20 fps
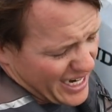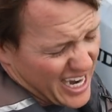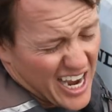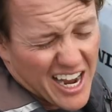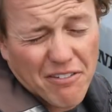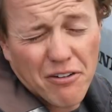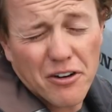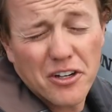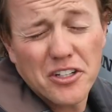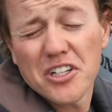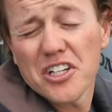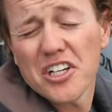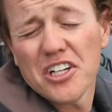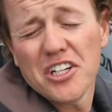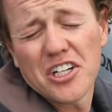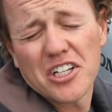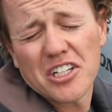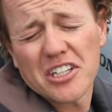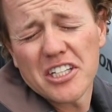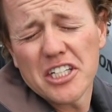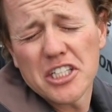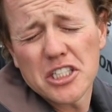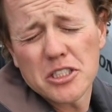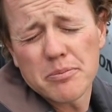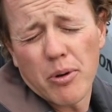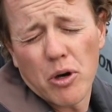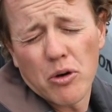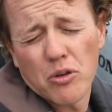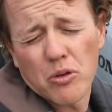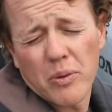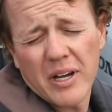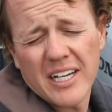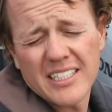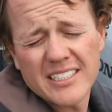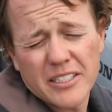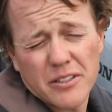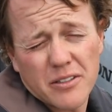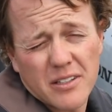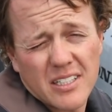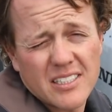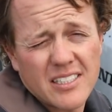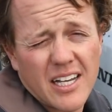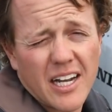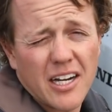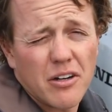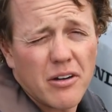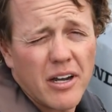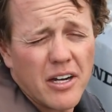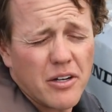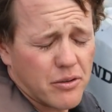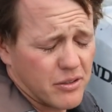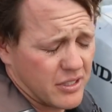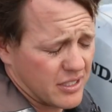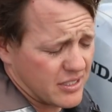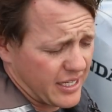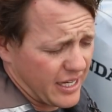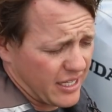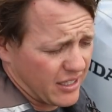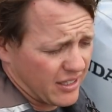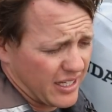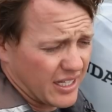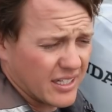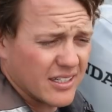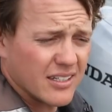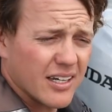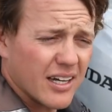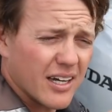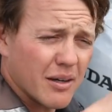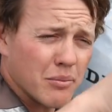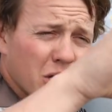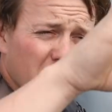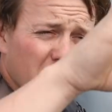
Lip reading: I've heard you can hook leeches both ways, either the sucker end or the tail end. I'm